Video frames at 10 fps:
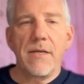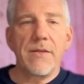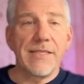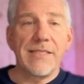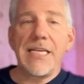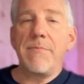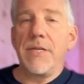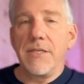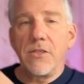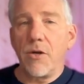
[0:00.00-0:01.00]
that seemed
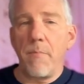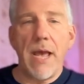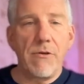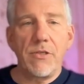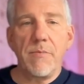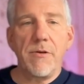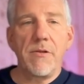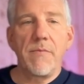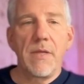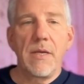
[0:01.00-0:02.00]

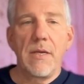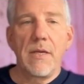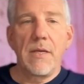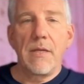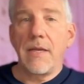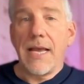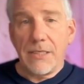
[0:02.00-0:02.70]
insurmountable has